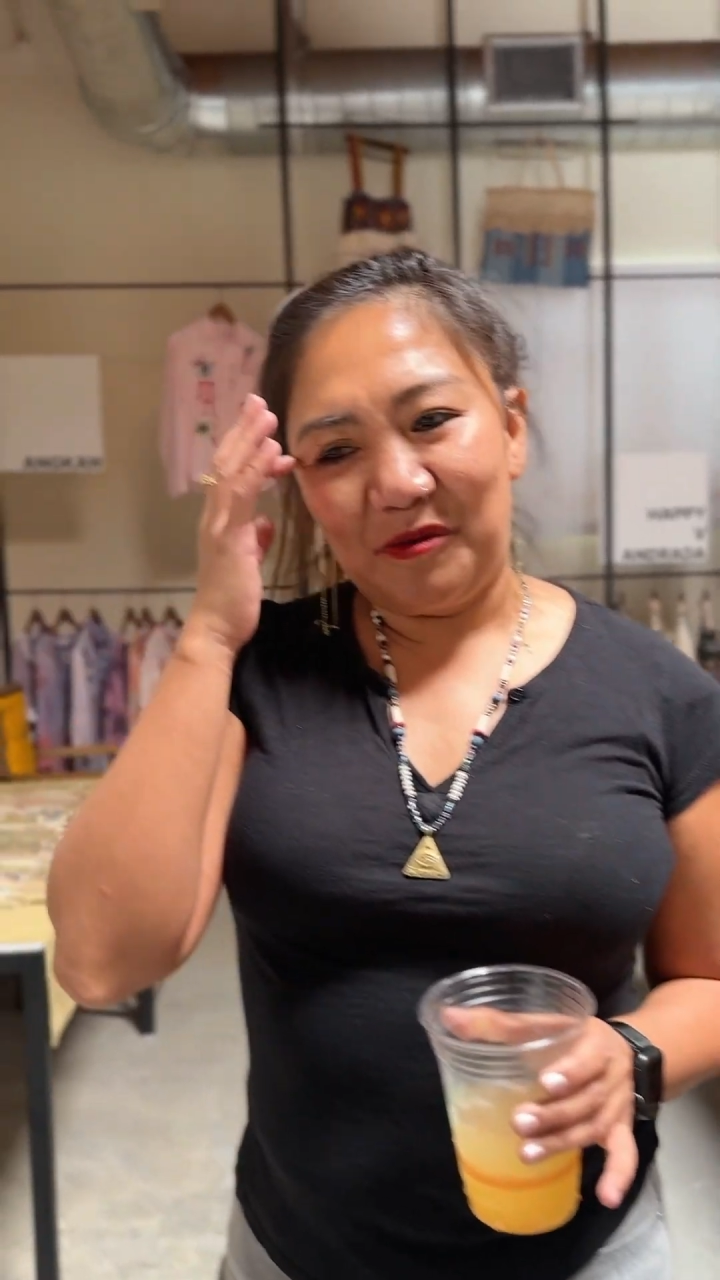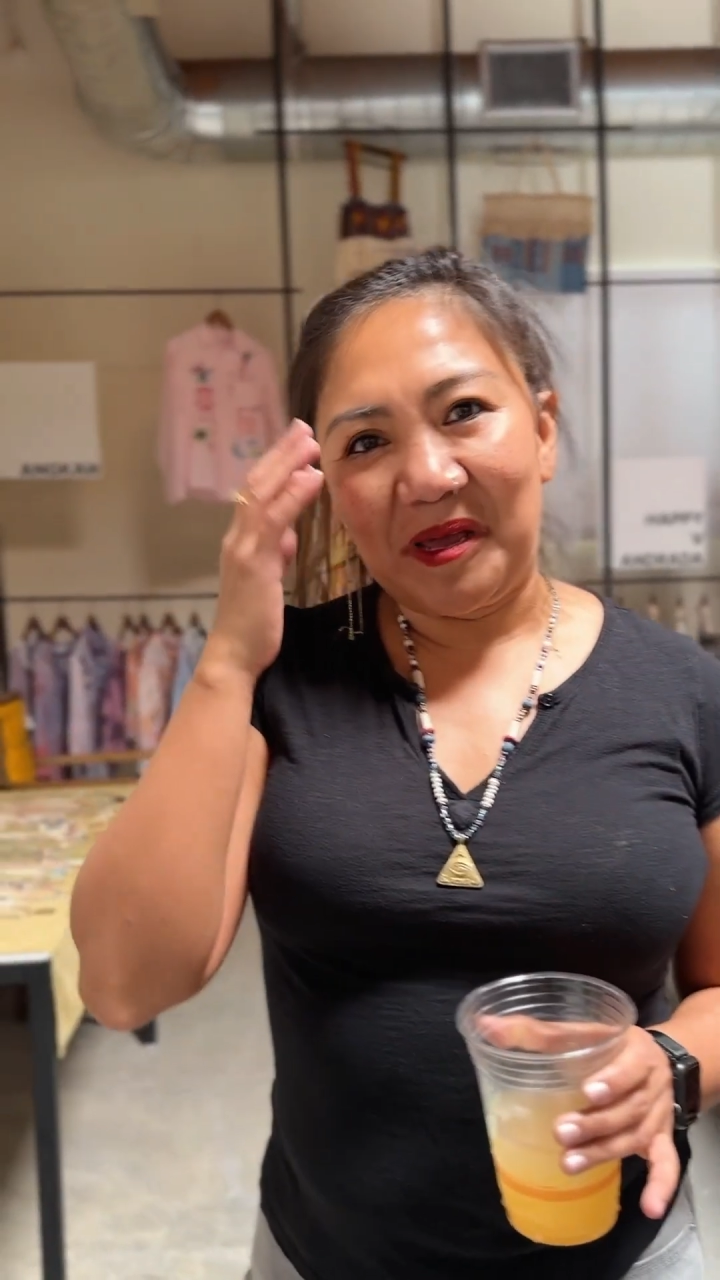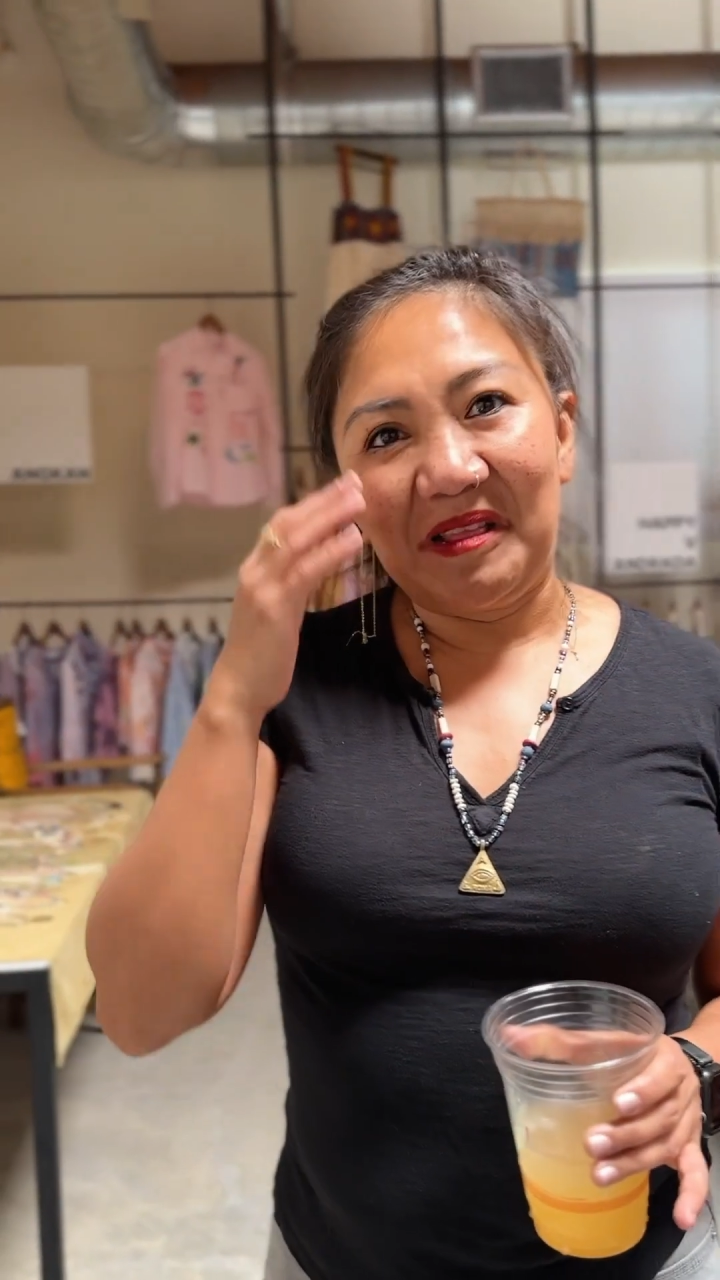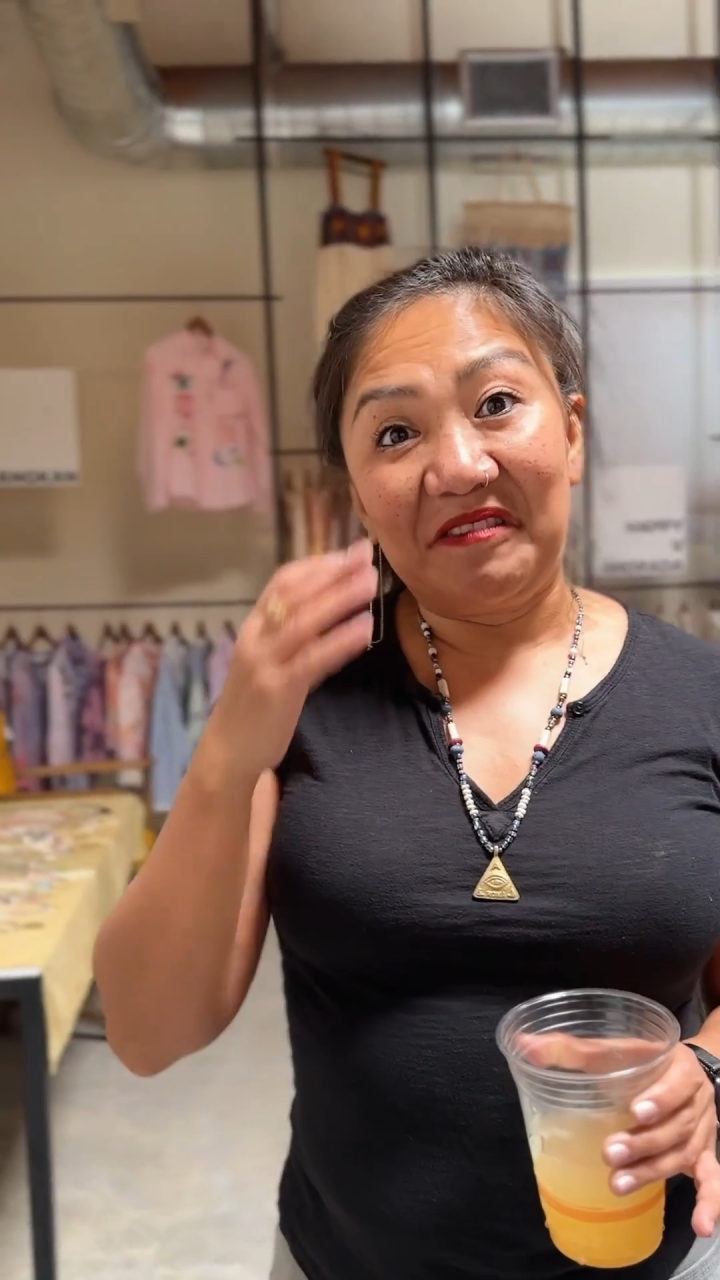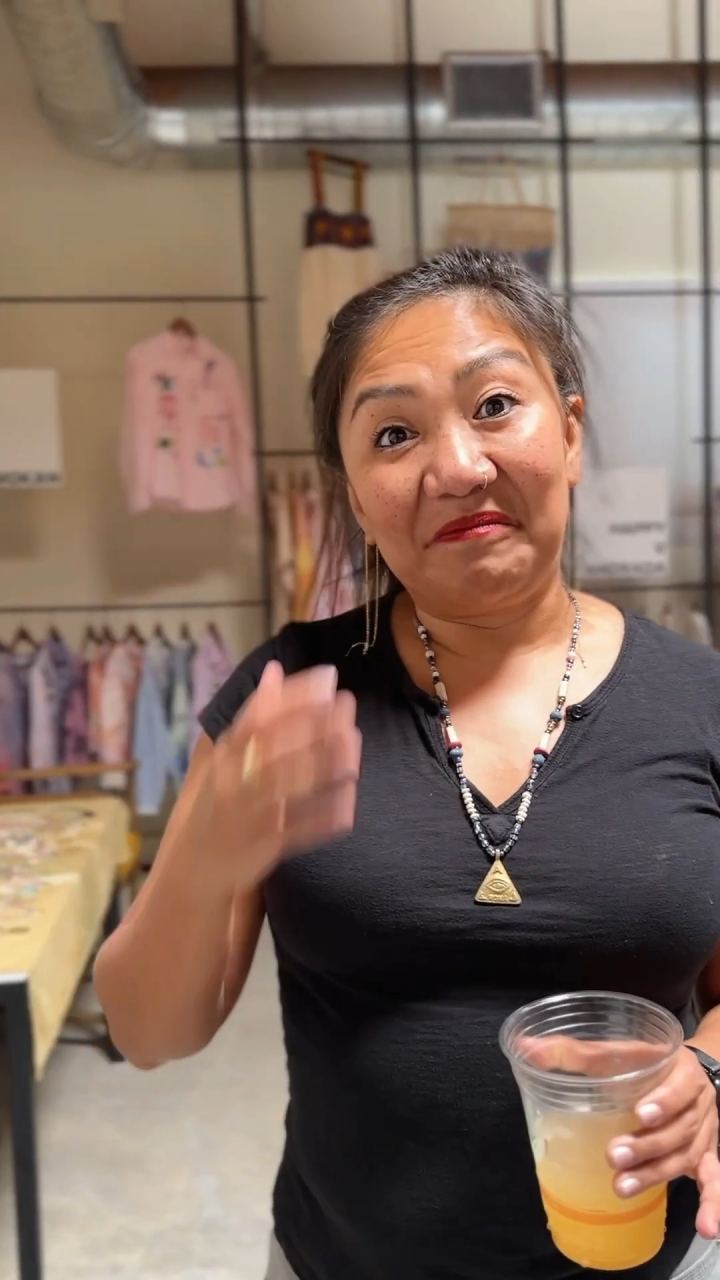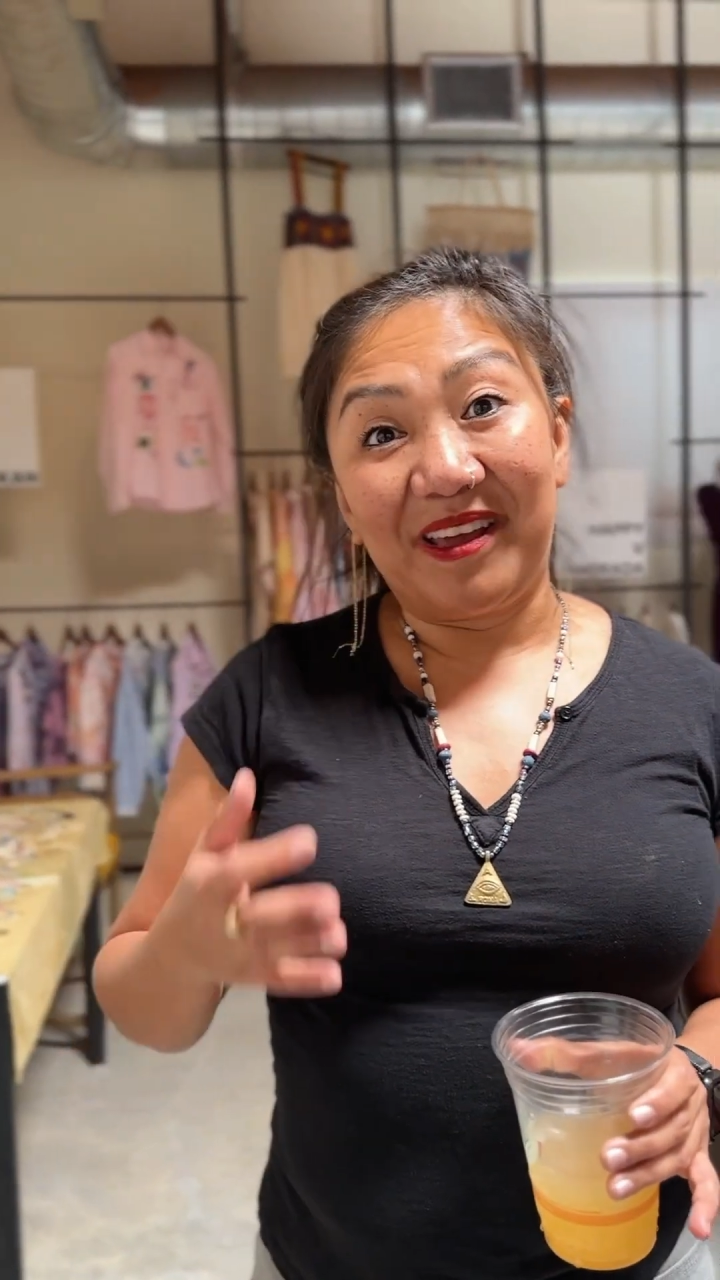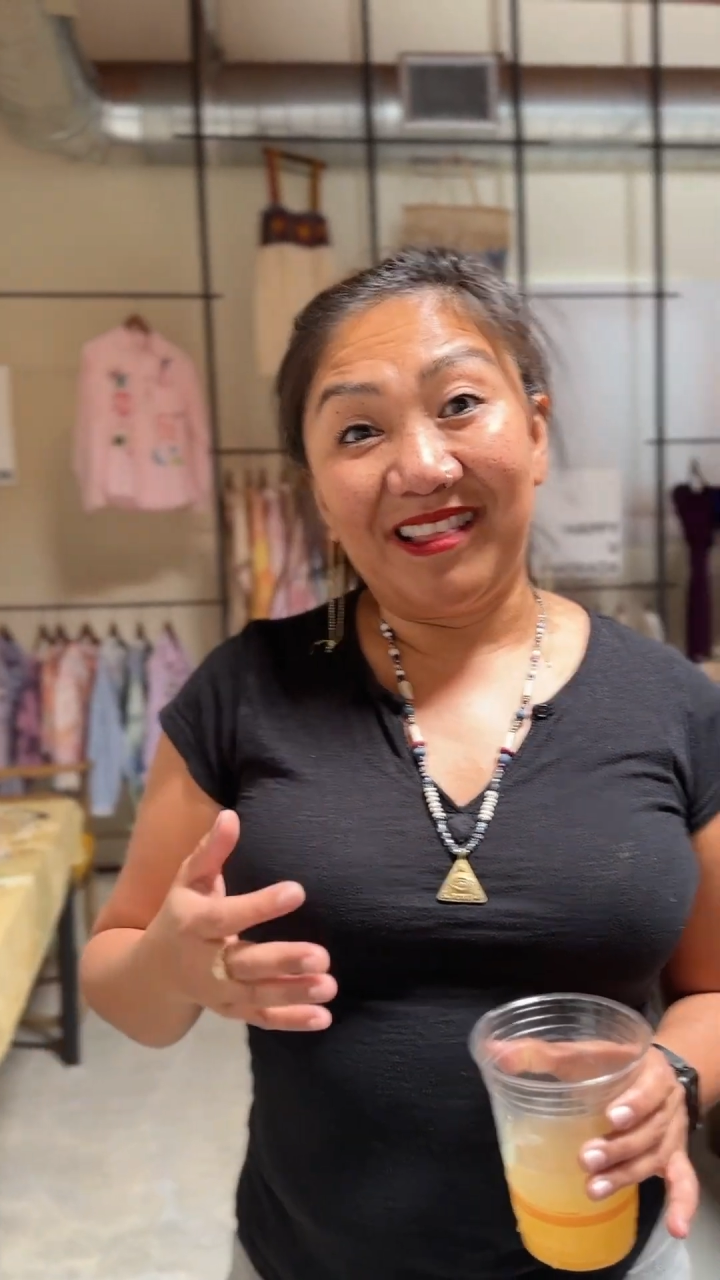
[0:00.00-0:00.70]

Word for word: I live my